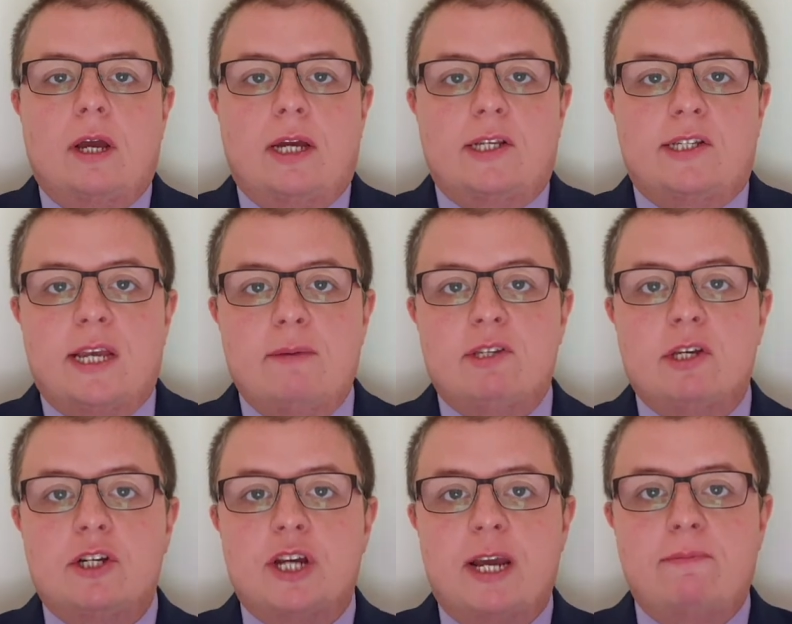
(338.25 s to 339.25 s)
it seems
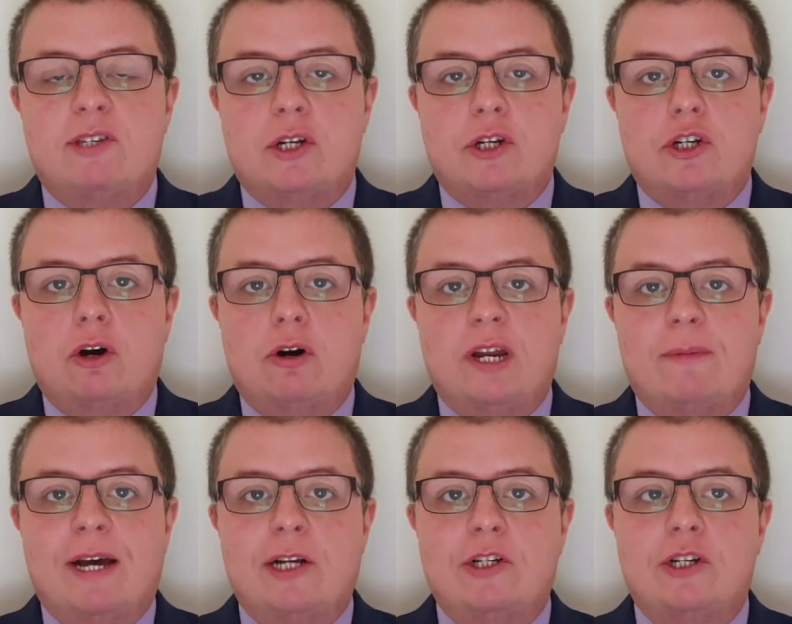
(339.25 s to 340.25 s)
that James and John
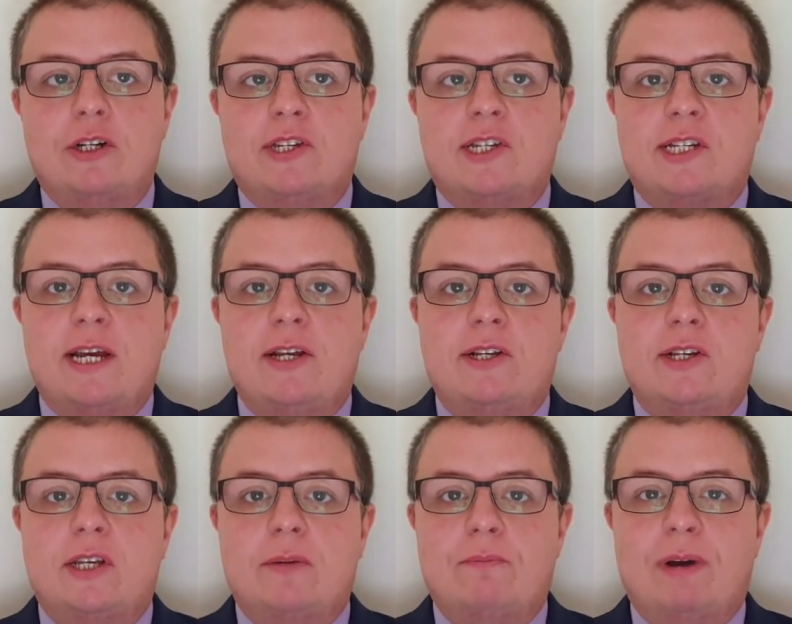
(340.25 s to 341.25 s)
imagined
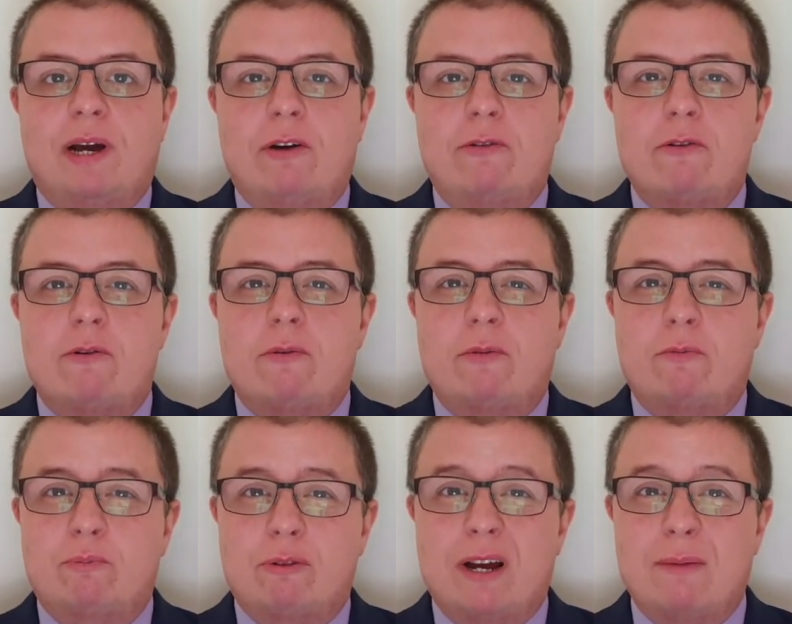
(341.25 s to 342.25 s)
status and power
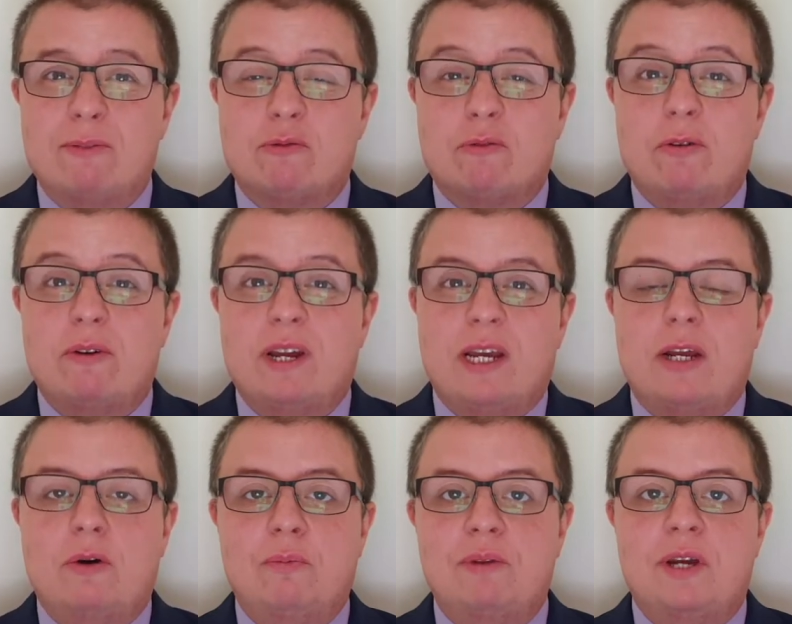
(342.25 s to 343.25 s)
and perhaps ruling in
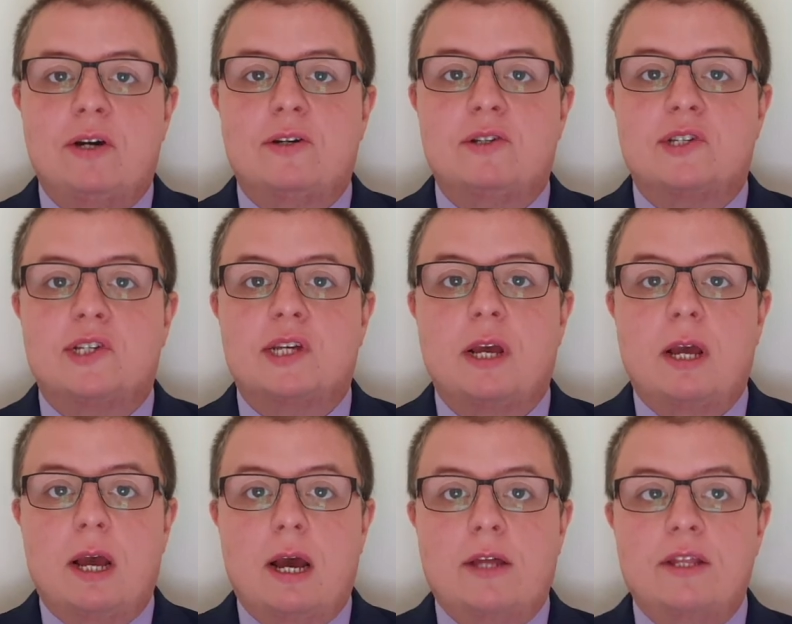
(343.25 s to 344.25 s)
opulence,
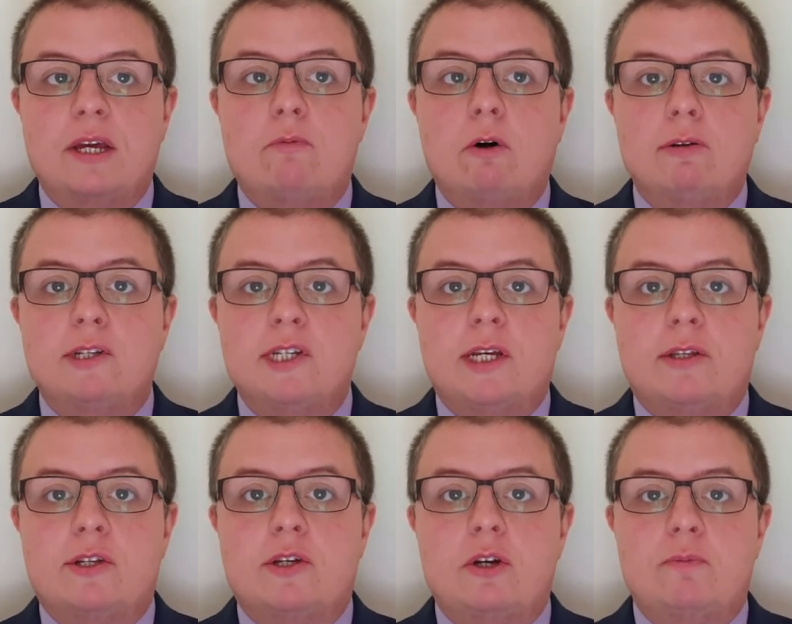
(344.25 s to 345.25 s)
and they wanted the
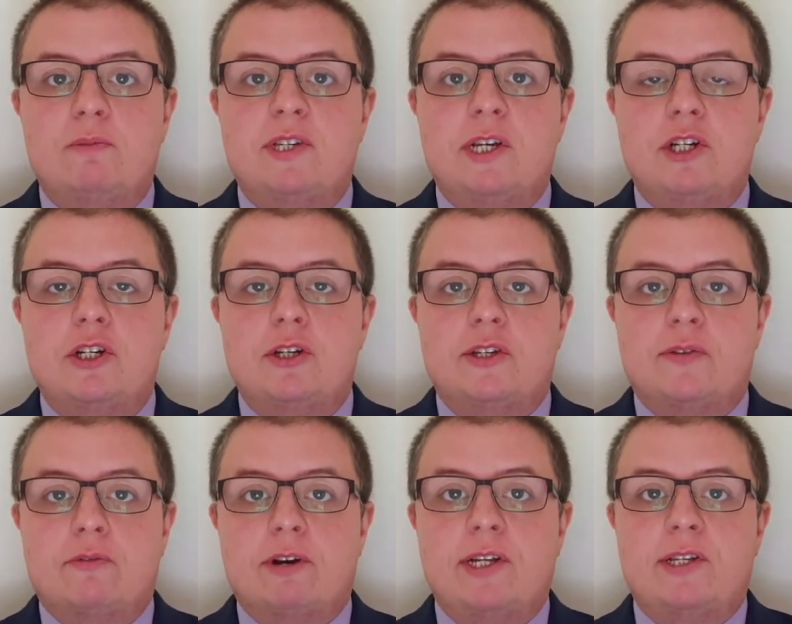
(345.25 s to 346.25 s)
two positions of
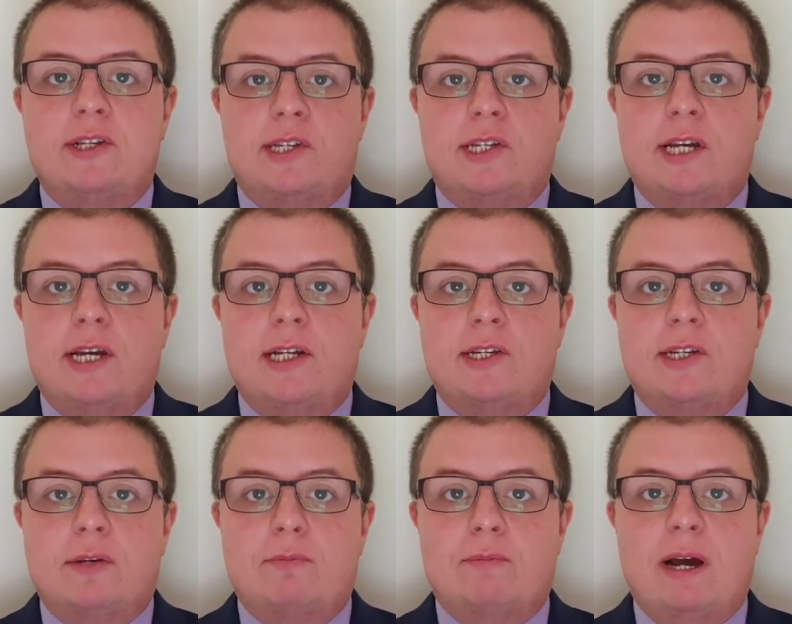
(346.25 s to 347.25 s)
greatest status
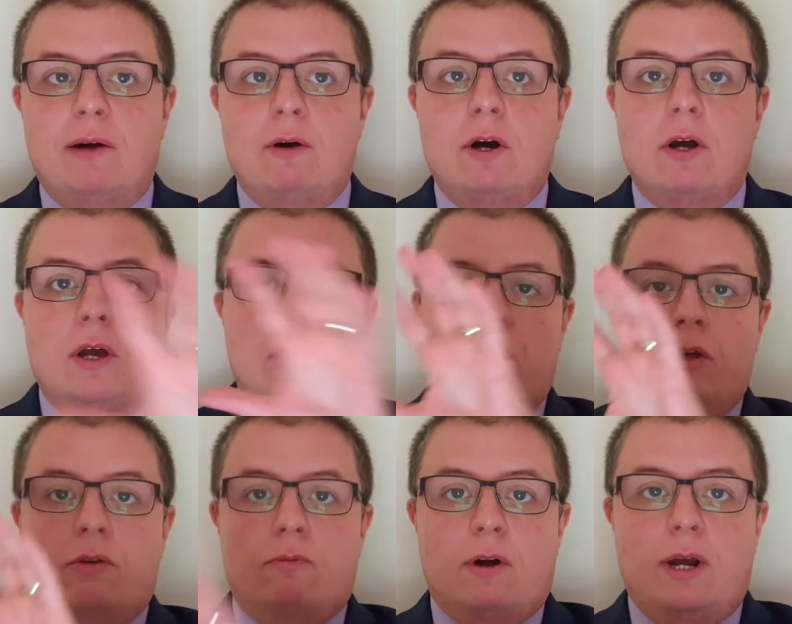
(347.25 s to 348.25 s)
and power at
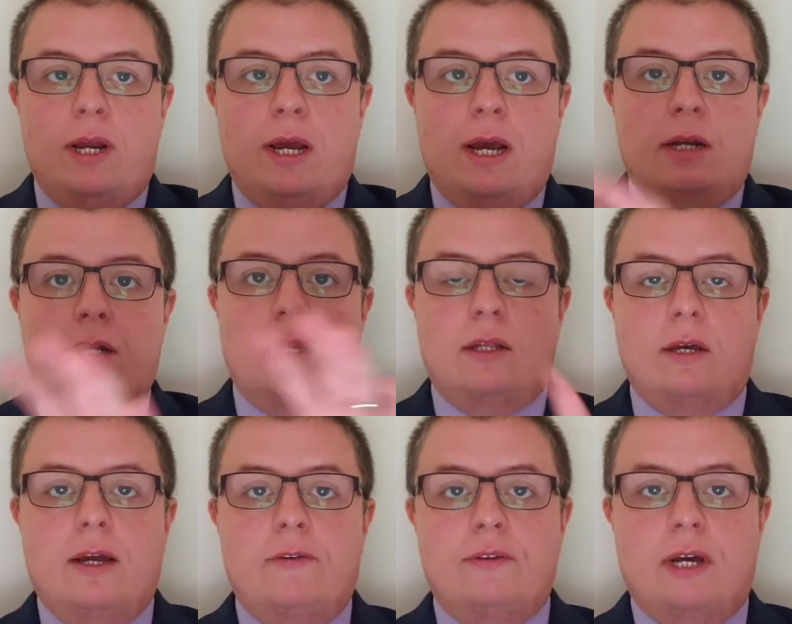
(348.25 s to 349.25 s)
the right hand and the
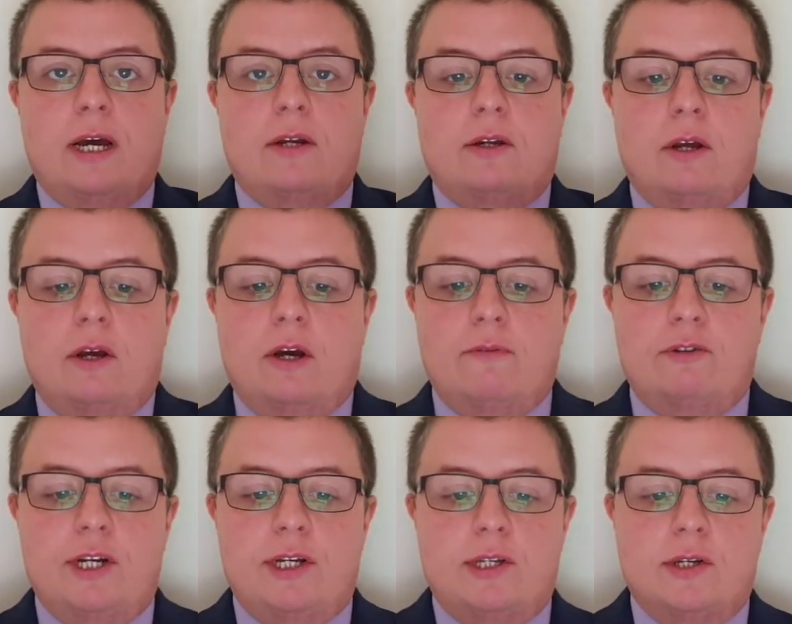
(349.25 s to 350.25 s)
left hand of
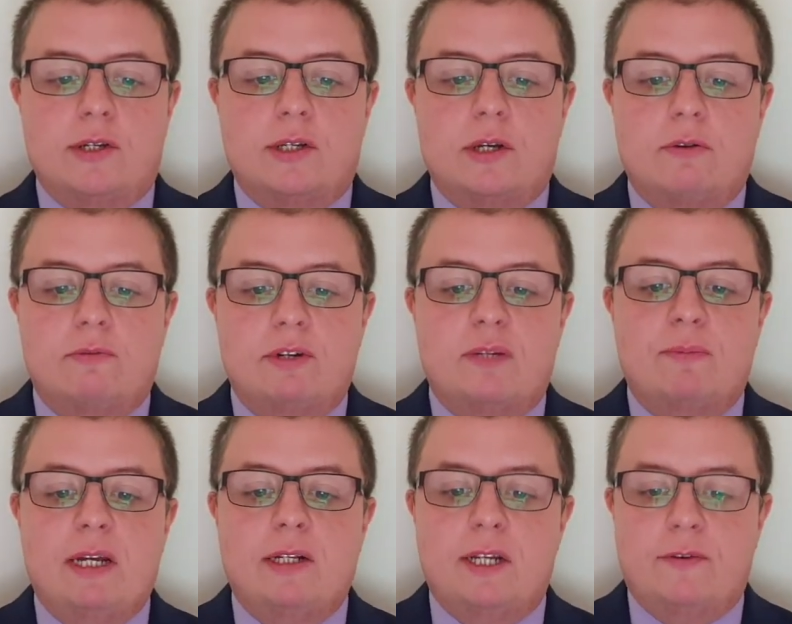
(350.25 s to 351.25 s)
Jesus,
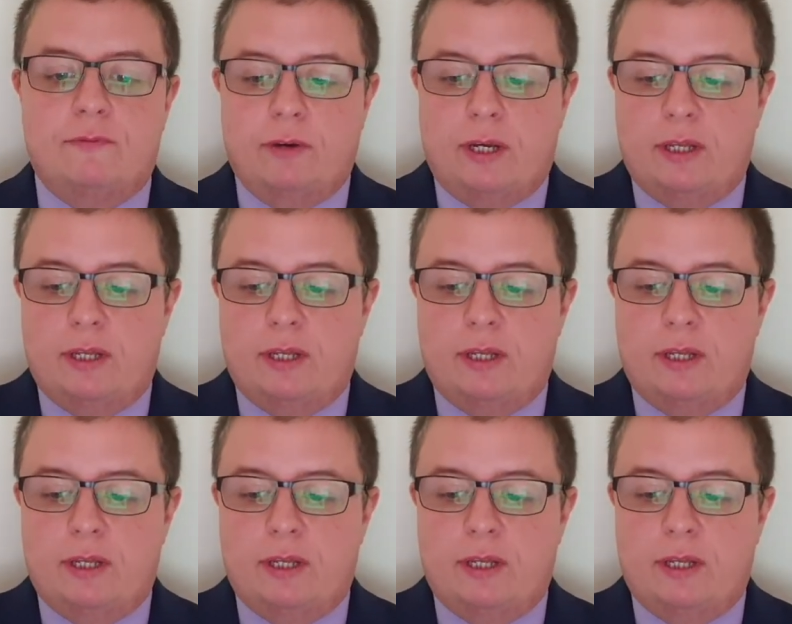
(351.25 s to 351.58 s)
respectively.